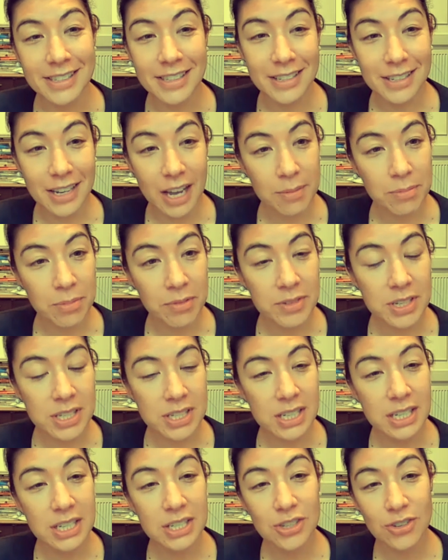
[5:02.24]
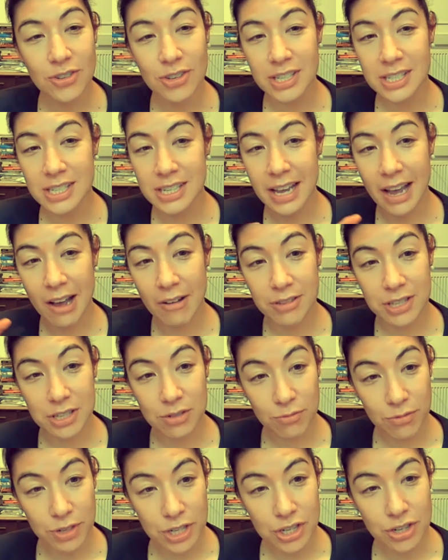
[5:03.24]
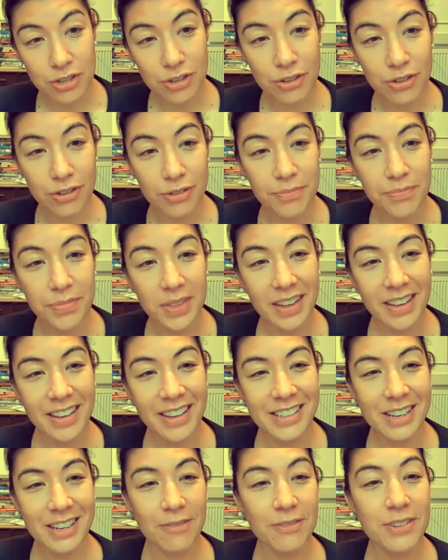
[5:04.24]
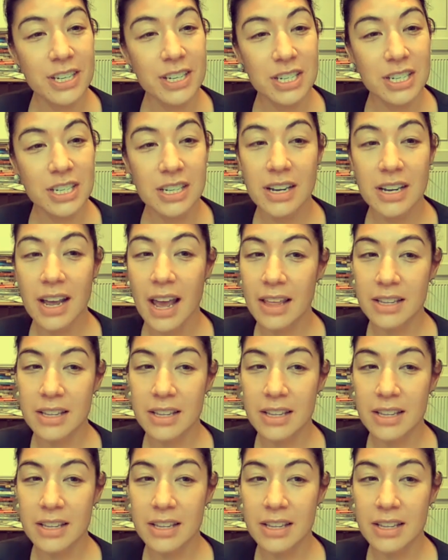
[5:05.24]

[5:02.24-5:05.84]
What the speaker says: it's the type of disease. So you can see how it's a regional definition.